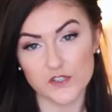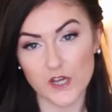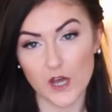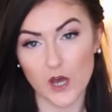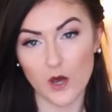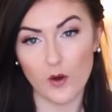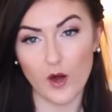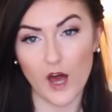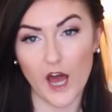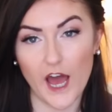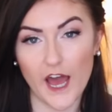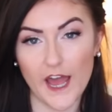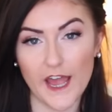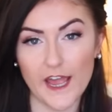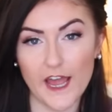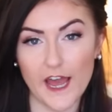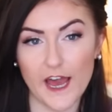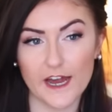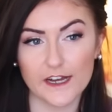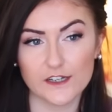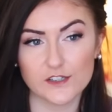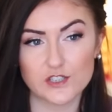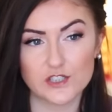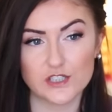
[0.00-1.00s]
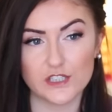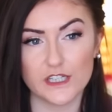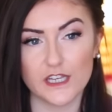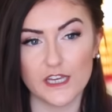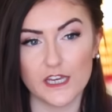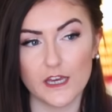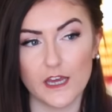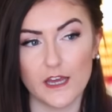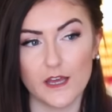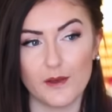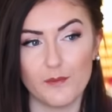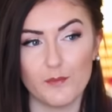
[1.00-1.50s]
So I actually
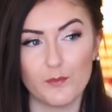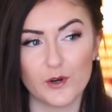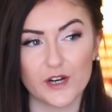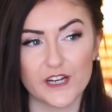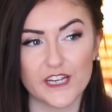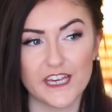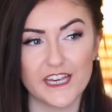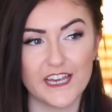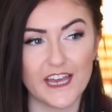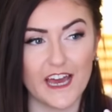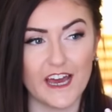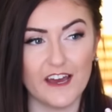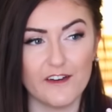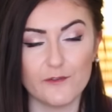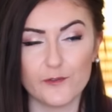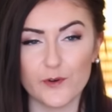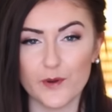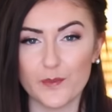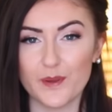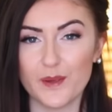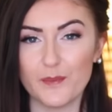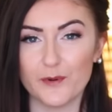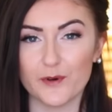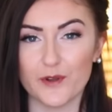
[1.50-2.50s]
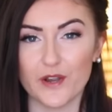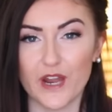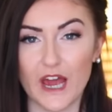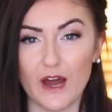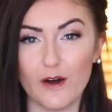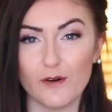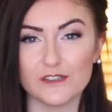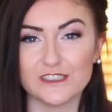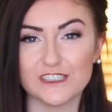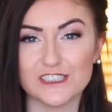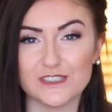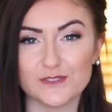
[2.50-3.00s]
am working at Free People
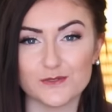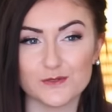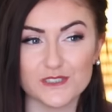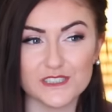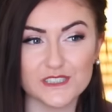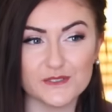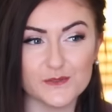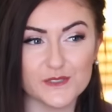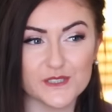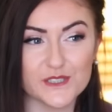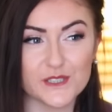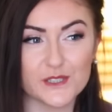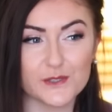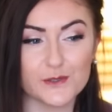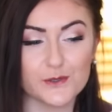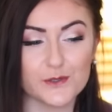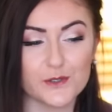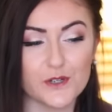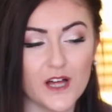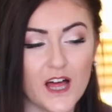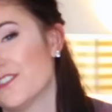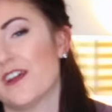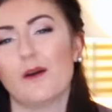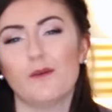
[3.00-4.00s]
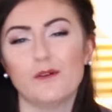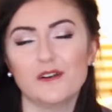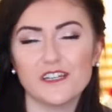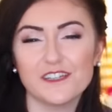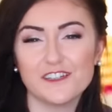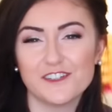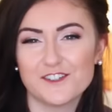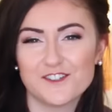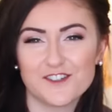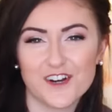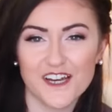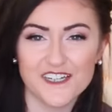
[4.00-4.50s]
now, which is really, really cool. I wanted
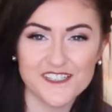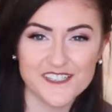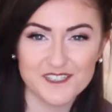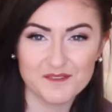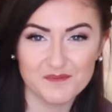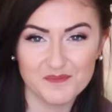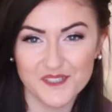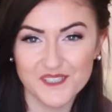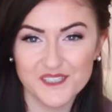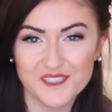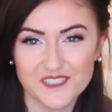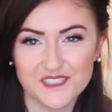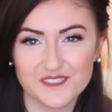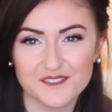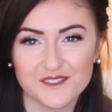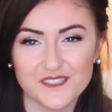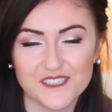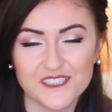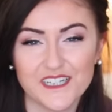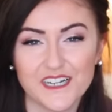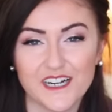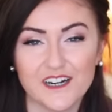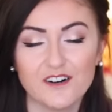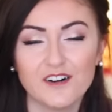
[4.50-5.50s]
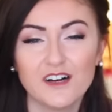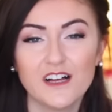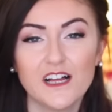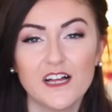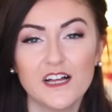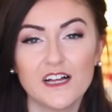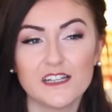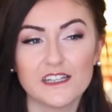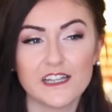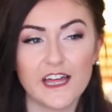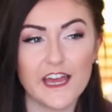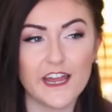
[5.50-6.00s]
to try something new, you know?
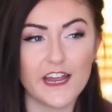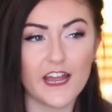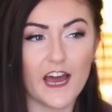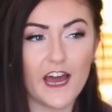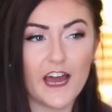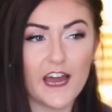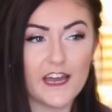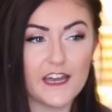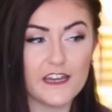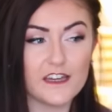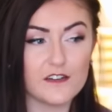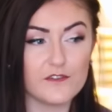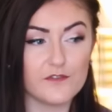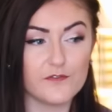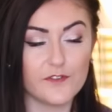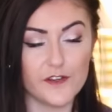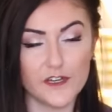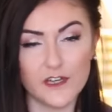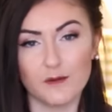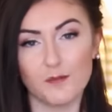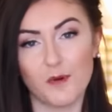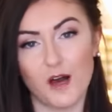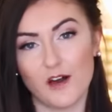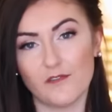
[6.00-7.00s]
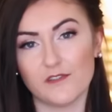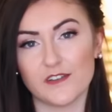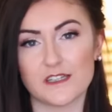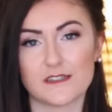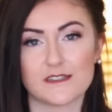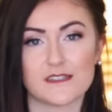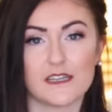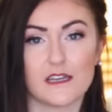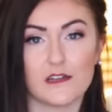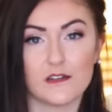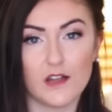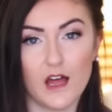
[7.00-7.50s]
Like I film
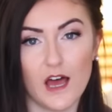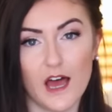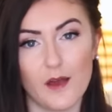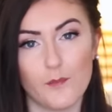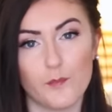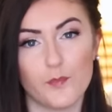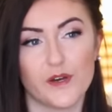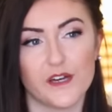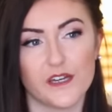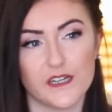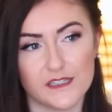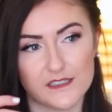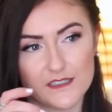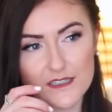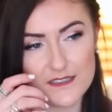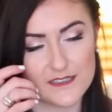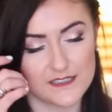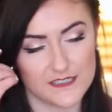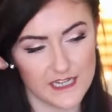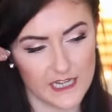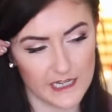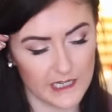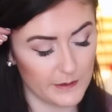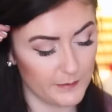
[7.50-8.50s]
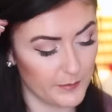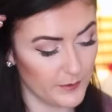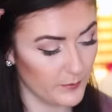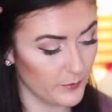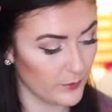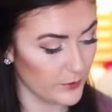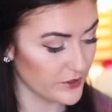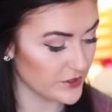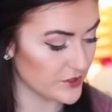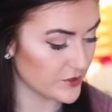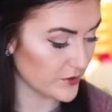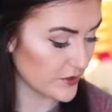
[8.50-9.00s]
obviously a lot, but it doesn't take up a
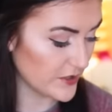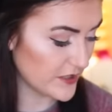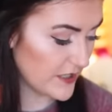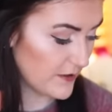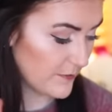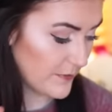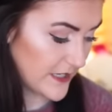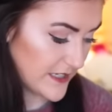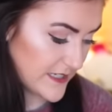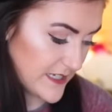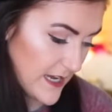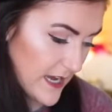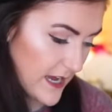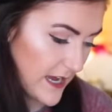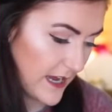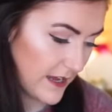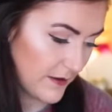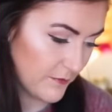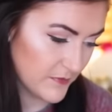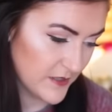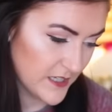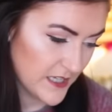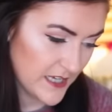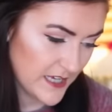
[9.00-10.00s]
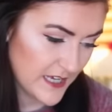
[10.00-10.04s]
majority of my time.